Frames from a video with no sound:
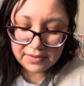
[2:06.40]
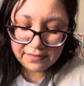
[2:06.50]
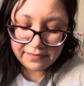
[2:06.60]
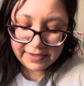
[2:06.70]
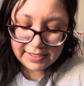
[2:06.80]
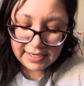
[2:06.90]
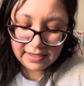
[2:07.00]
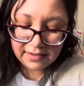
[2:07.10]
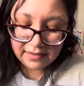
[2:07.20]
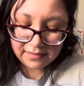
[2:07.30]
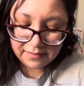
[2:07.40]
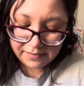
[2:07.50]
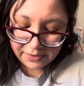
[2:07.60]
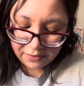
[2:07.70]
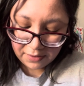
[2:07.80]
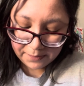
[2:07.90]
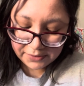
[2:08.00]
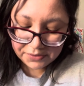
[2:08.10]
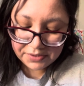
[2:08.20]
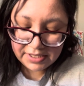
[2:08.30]
of finding better
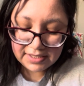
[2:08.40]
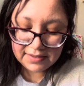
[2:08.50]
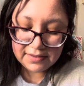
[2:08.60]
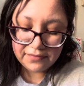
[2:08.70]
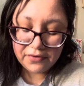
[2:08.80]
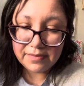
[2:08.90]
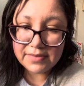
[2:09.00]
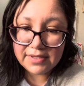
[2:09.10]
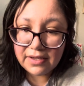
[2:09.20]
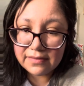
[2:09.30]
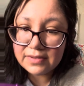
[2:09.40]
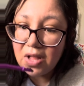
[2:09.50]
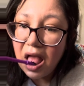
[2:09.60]
opportunities for themselves,